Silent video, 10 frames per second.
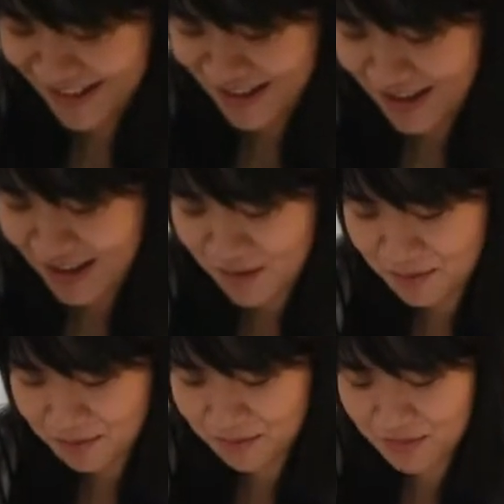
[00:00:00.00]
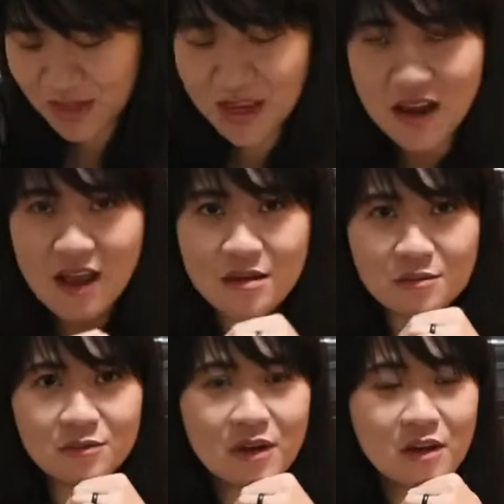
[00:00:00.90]
And
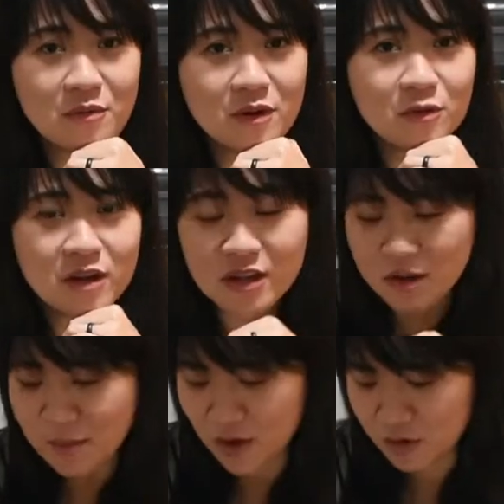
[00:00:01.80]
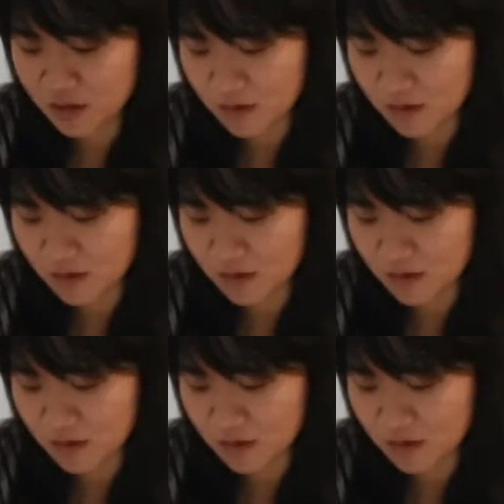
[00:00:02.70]
I've been reading about